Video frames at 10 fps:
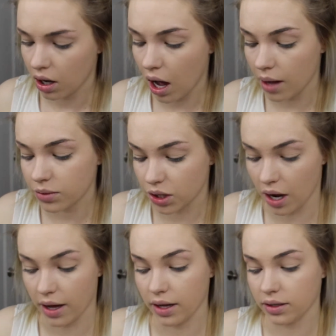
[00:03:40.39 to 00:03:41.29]
I'm
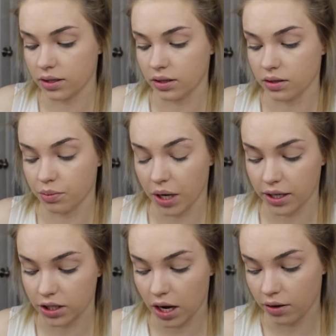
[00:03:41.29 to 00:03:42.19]
trying to
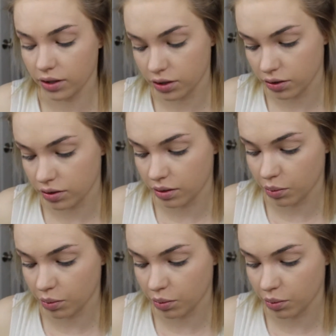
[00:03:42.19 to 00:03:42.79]
branch out and do some